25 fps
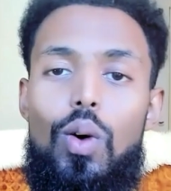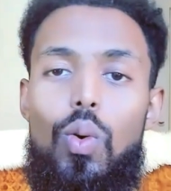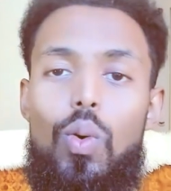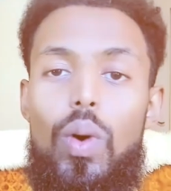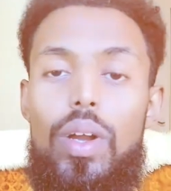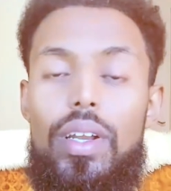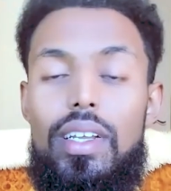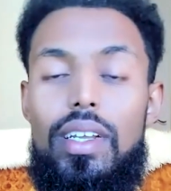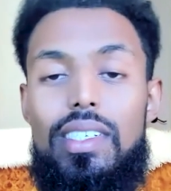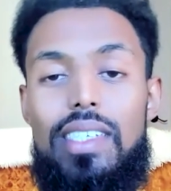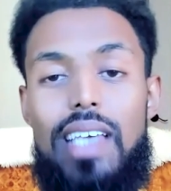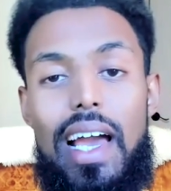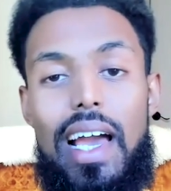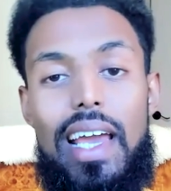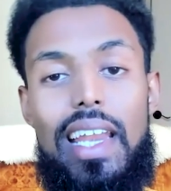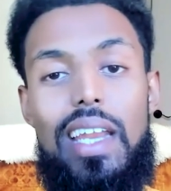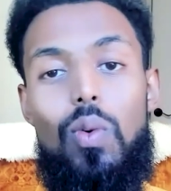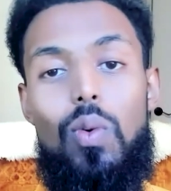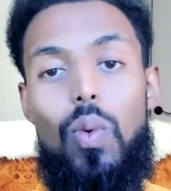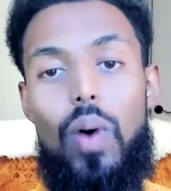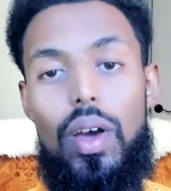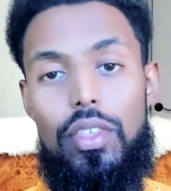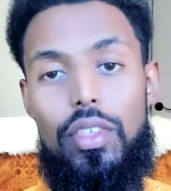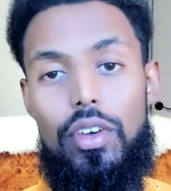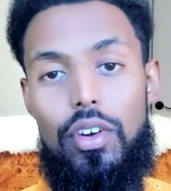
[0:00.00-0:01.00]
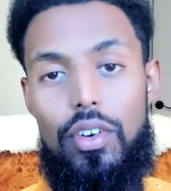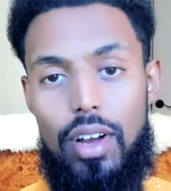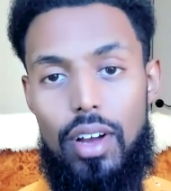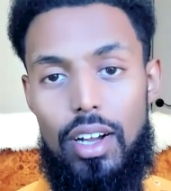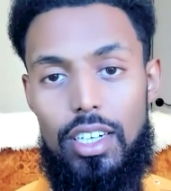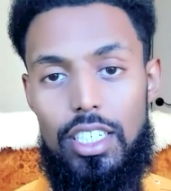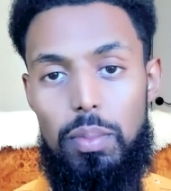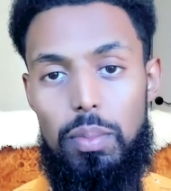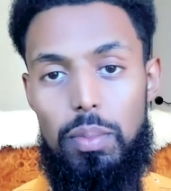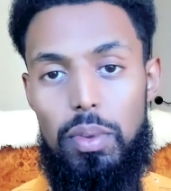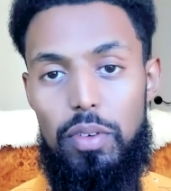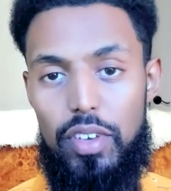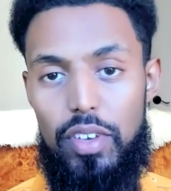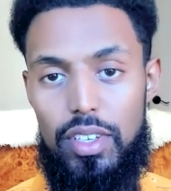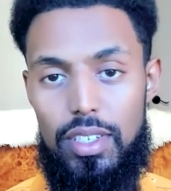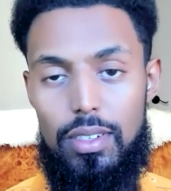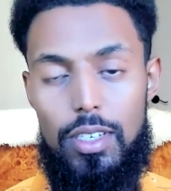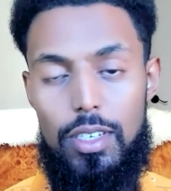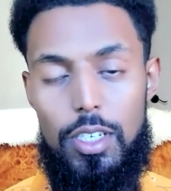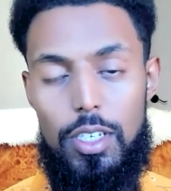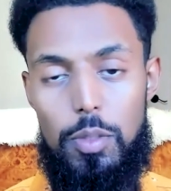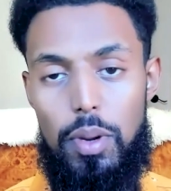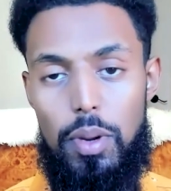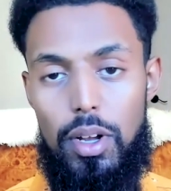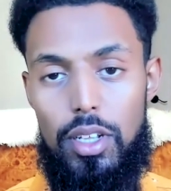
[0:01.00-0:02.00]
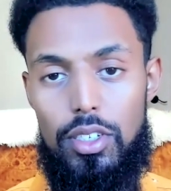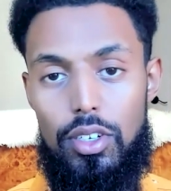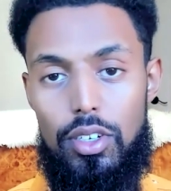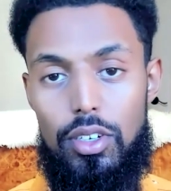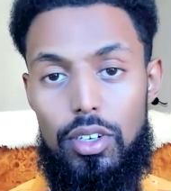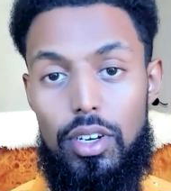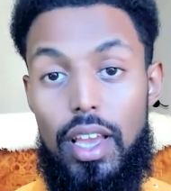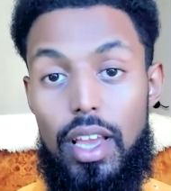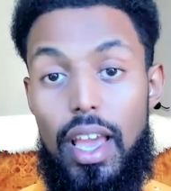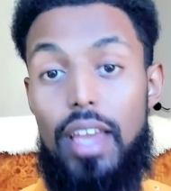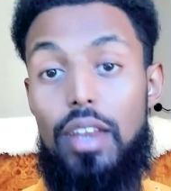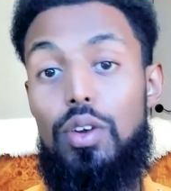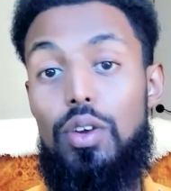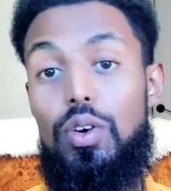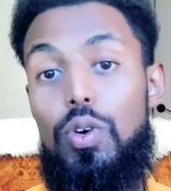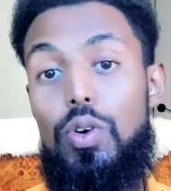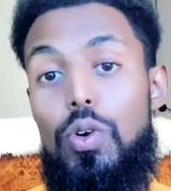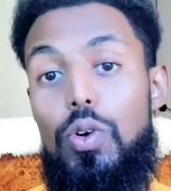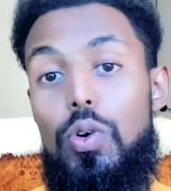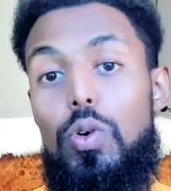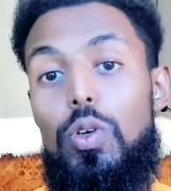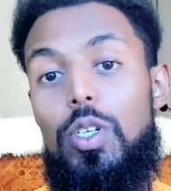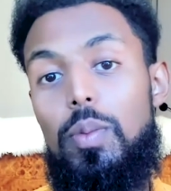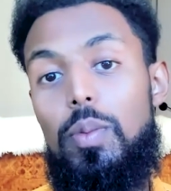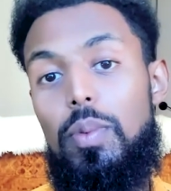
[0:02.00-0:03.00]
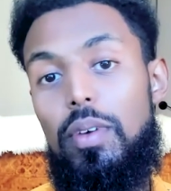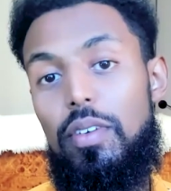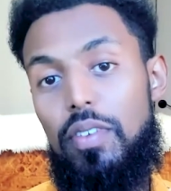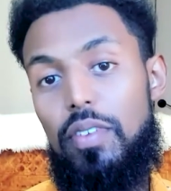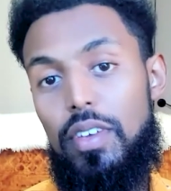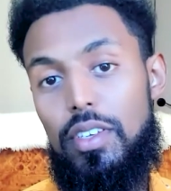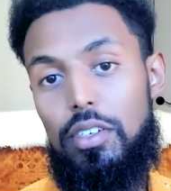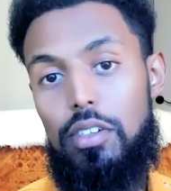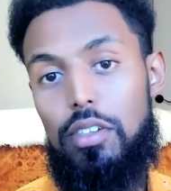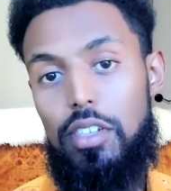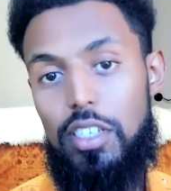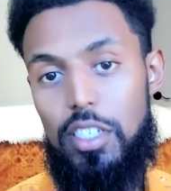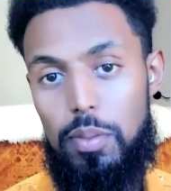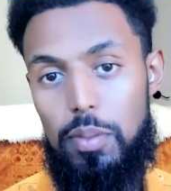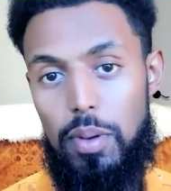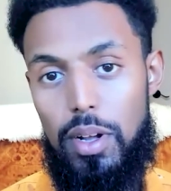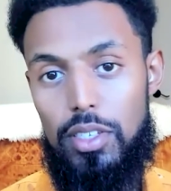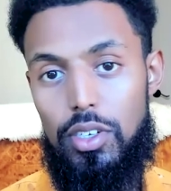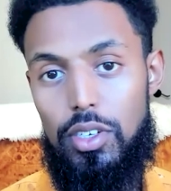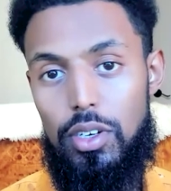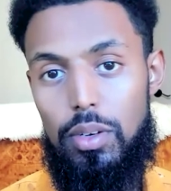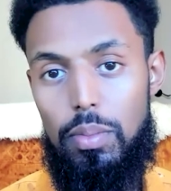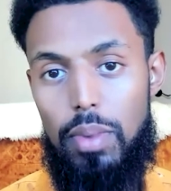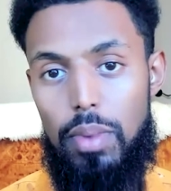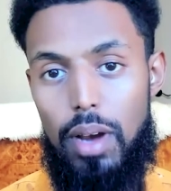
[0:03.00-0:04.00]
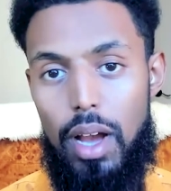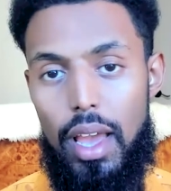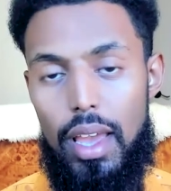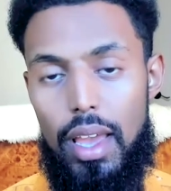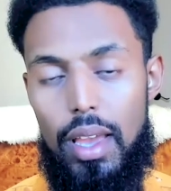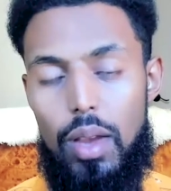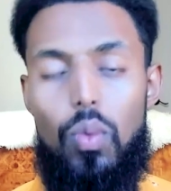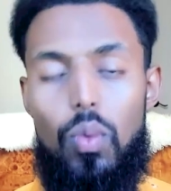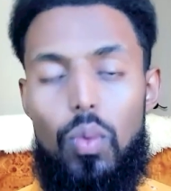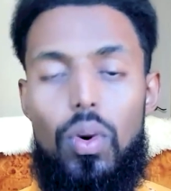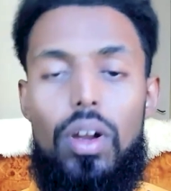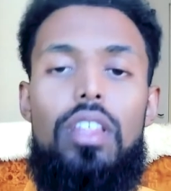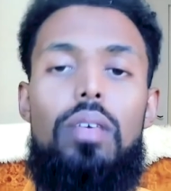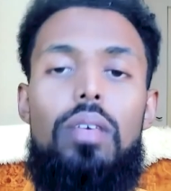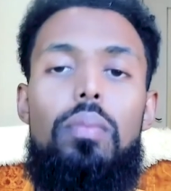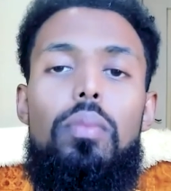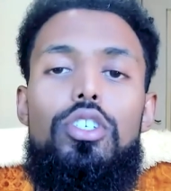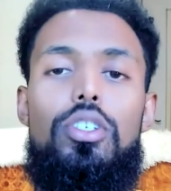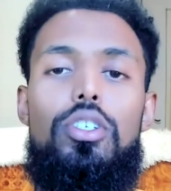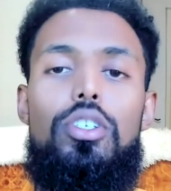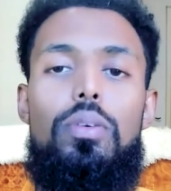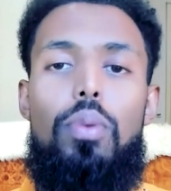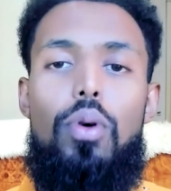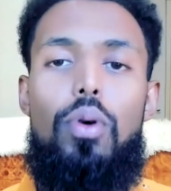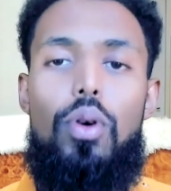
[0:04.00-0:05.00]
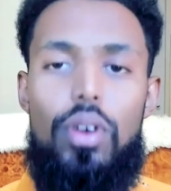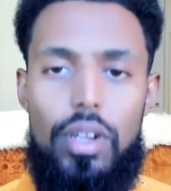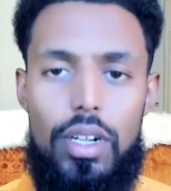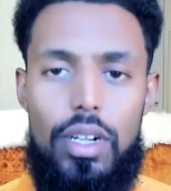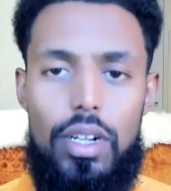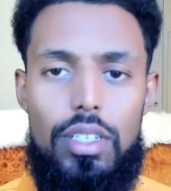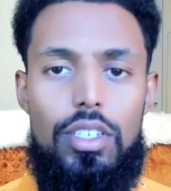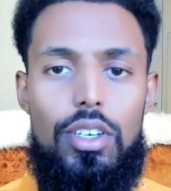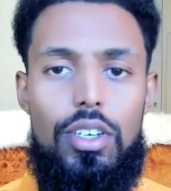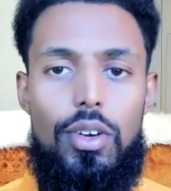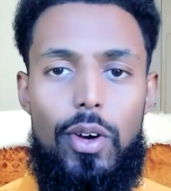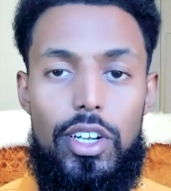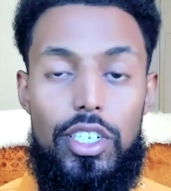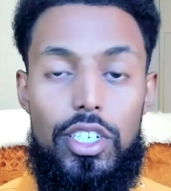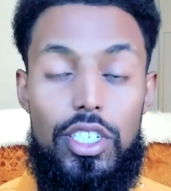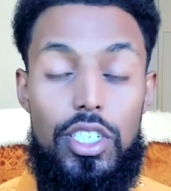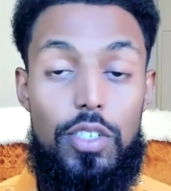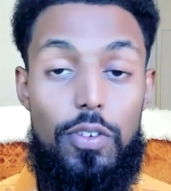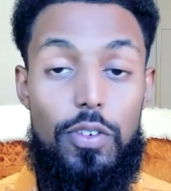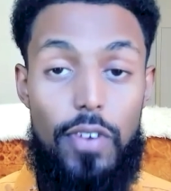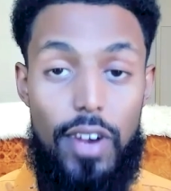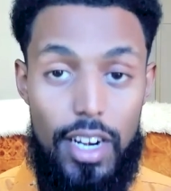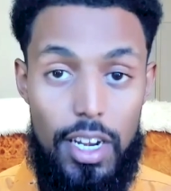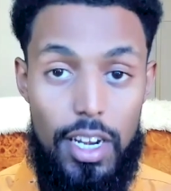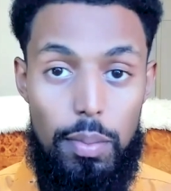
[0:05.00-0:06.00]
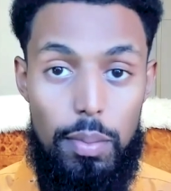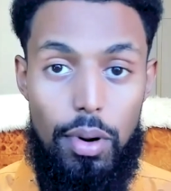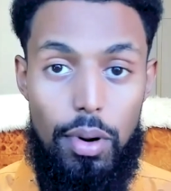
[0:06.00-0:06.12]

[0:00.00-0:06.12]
When deciding whether or not to be fiscally sponsored and who to be fiscally sponsored by, one of the most important considerations for any